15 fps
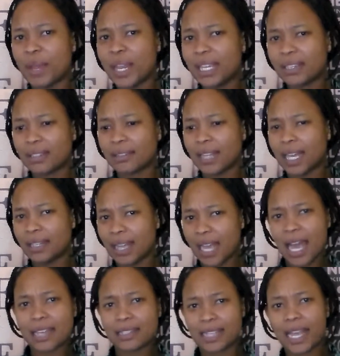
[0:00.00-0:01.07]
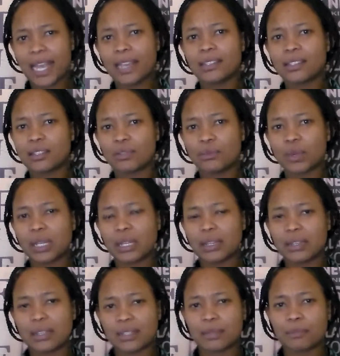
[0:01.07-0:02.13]
bacon and as eggs with
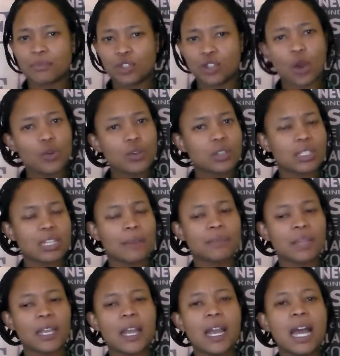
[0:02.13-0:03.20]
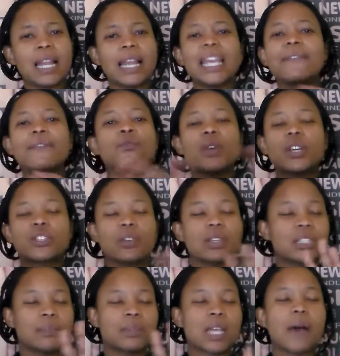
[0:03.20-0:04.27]
some toast or something. Even
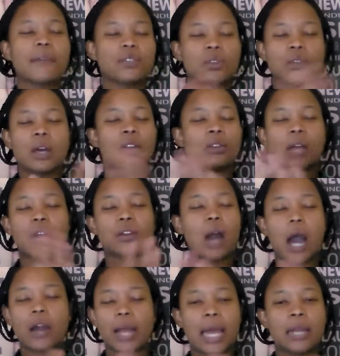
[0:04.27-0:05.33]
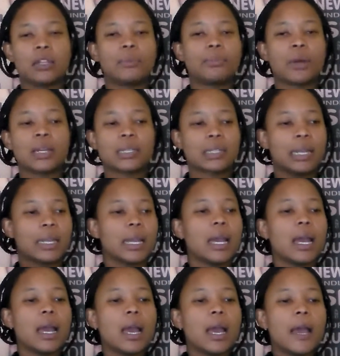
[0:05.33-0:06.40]
restaurants themselves don't know how to handle brunch. Like,
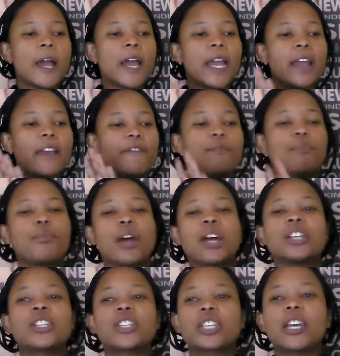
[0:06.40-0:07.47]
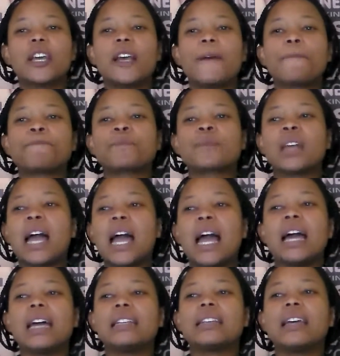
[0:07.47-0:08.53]
if brunch
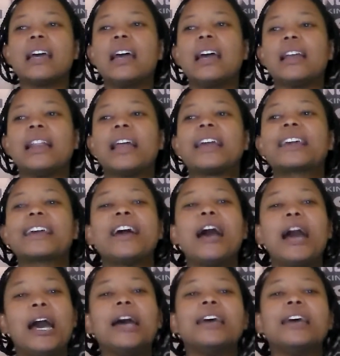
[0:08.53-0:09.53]
had like